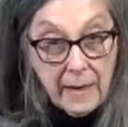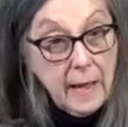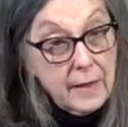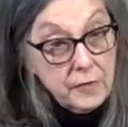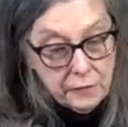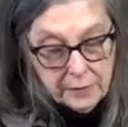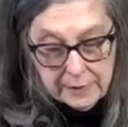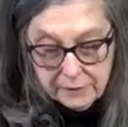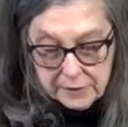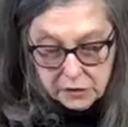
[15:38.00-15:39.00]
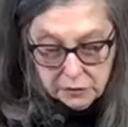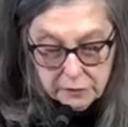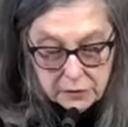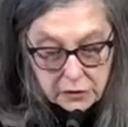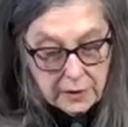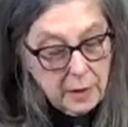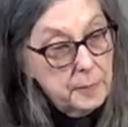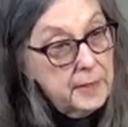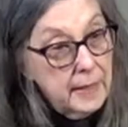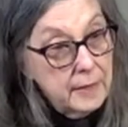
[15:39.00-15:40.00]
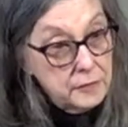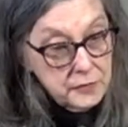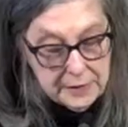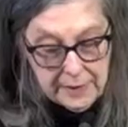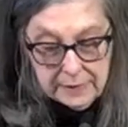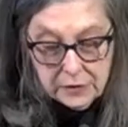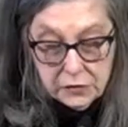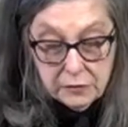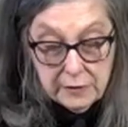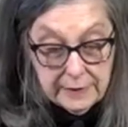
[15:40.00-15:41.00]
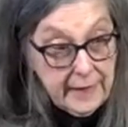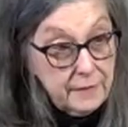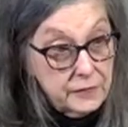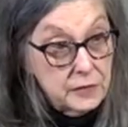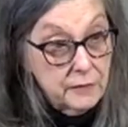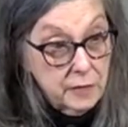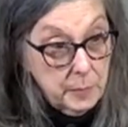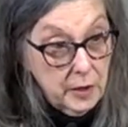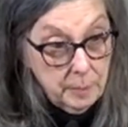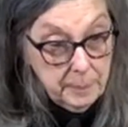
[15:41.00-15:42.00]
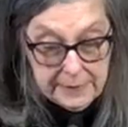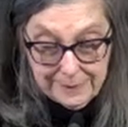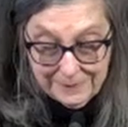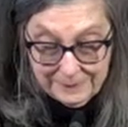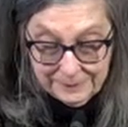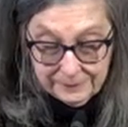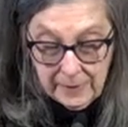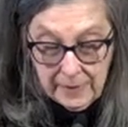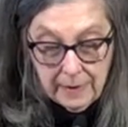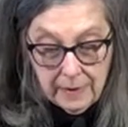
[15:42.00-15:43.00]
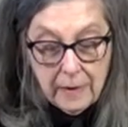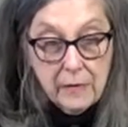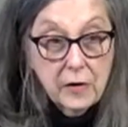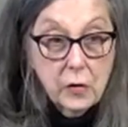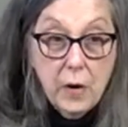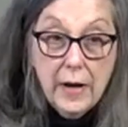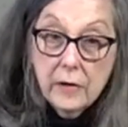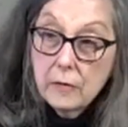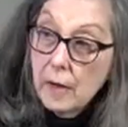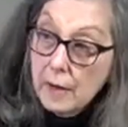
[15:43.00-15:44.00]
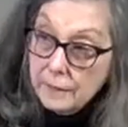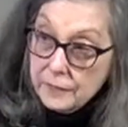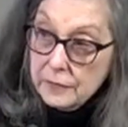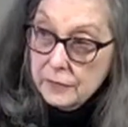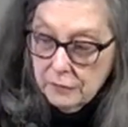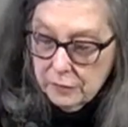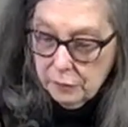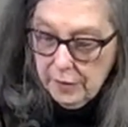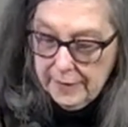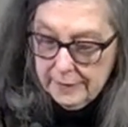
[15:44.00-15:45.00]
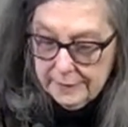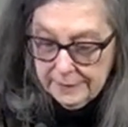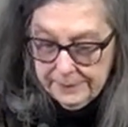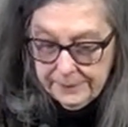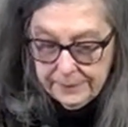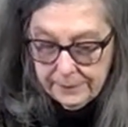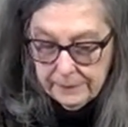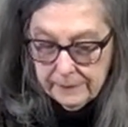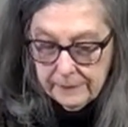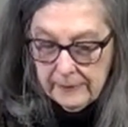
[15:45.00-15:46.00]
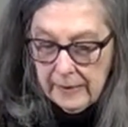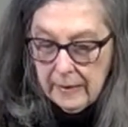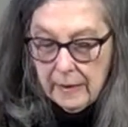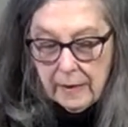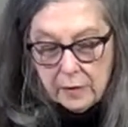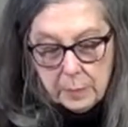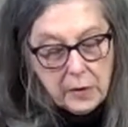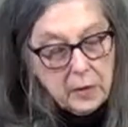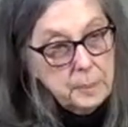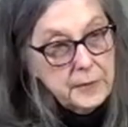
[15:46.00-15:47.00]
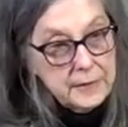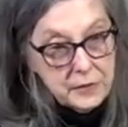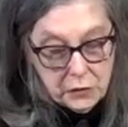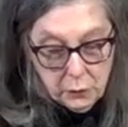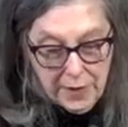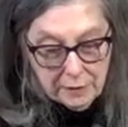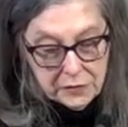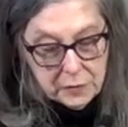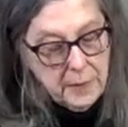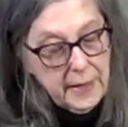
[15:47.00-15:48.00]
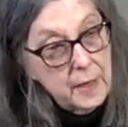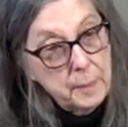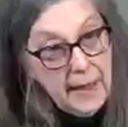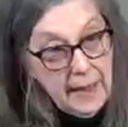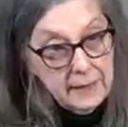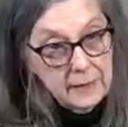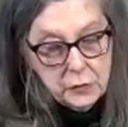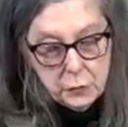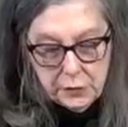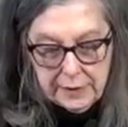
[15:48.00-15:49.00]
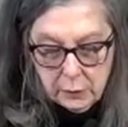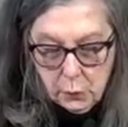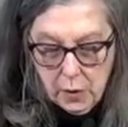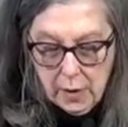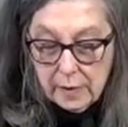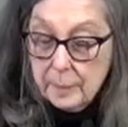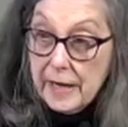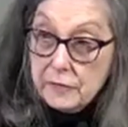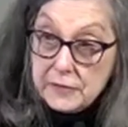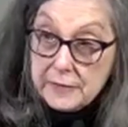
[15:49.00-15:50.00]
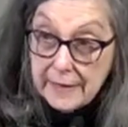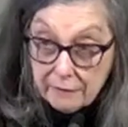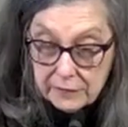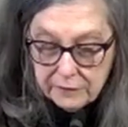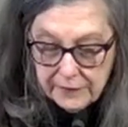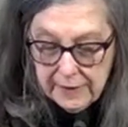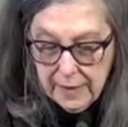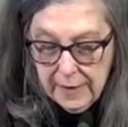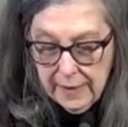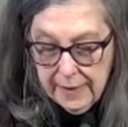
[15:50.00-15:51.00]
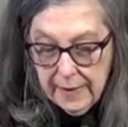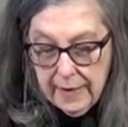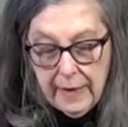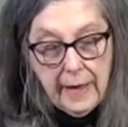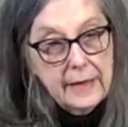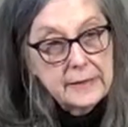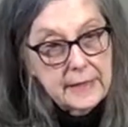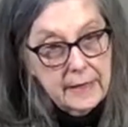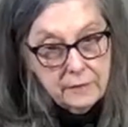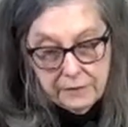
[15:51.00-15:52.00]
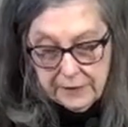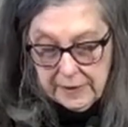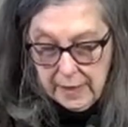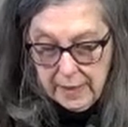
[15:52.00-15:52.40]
At the front of the church, a piano stands to the left of the pulpit, the choir loft to the right. The pulpit is surrounded by a paneled wooden wall about 7 feet high and 10 feet